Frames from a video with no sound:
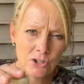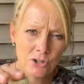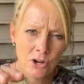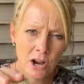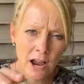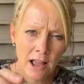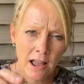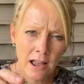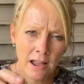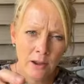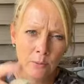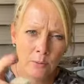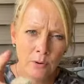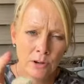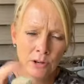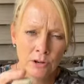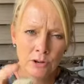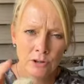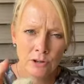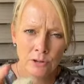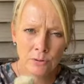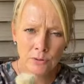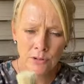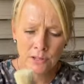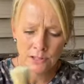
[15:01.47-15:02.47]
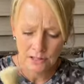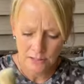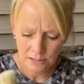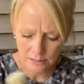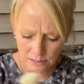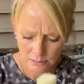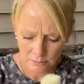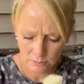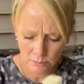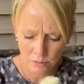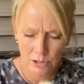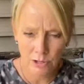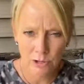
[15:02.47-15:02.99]
these dry when you're doing,
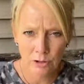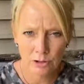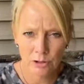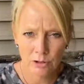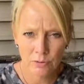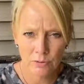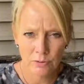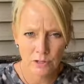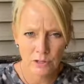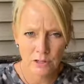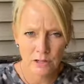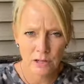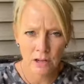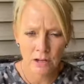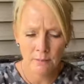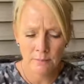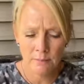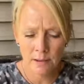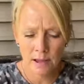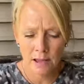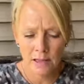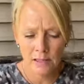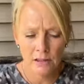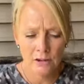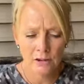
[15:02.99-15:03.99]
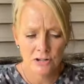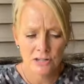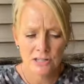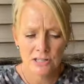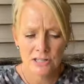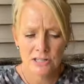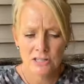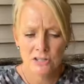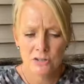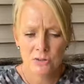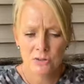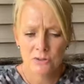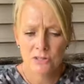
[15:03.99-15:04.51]
when you're doing uh, mylar
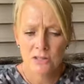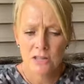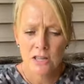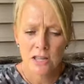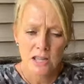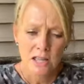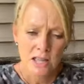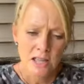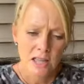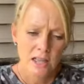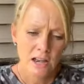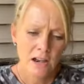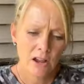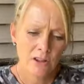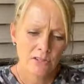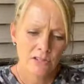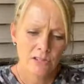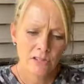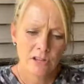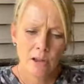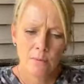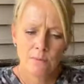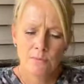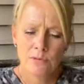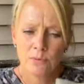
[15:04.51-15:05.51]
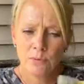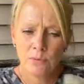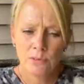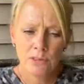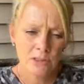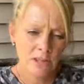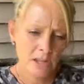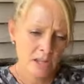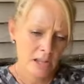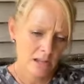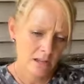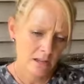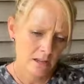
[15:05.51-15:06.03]
stencils. It also comes
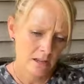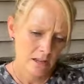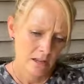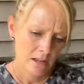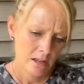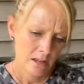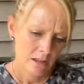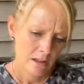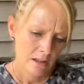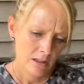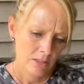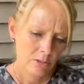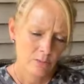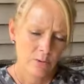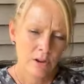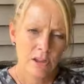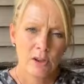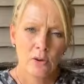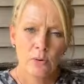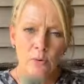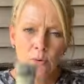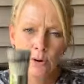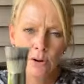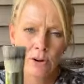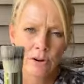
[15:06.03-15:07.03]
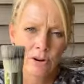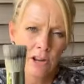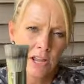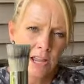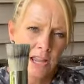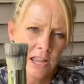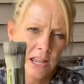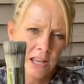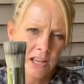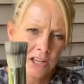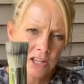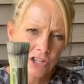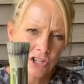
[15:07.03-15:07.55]
with the three quarter
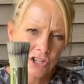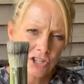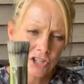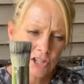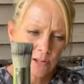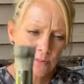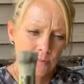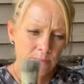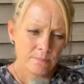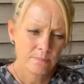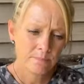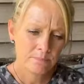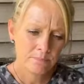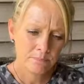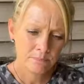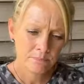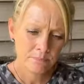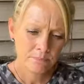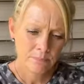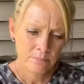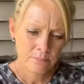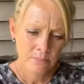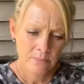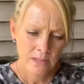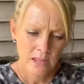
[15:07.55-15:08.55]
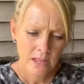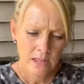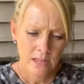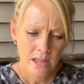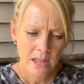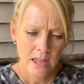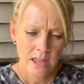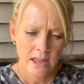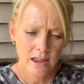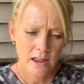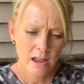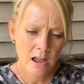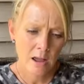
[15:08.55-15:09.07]
inch.
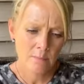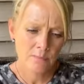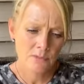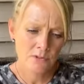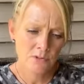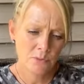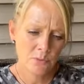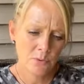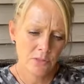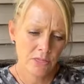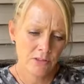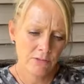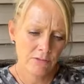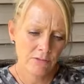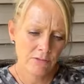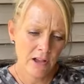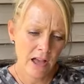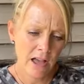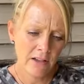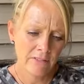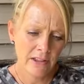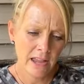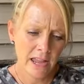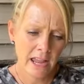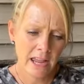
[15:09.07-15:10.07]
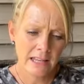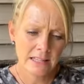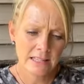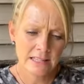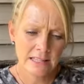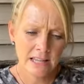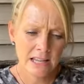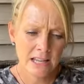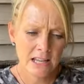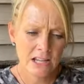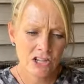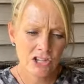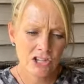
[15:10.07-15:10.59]
It comes with the 5
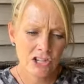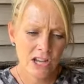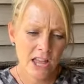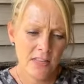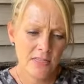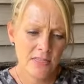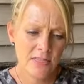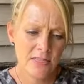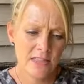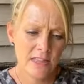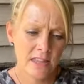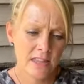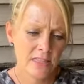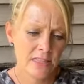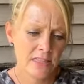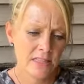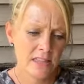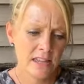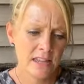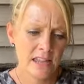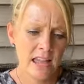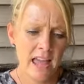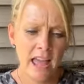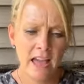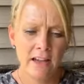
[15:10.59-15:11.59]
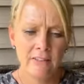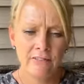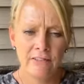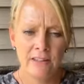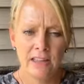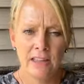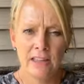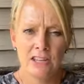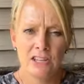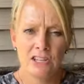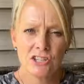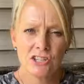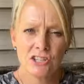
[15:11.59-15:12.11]
eighths inch and then the half
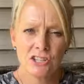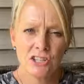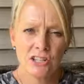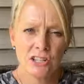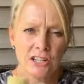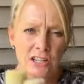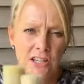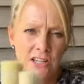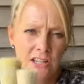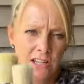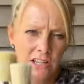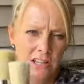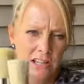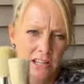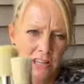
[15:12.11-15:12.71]
inch.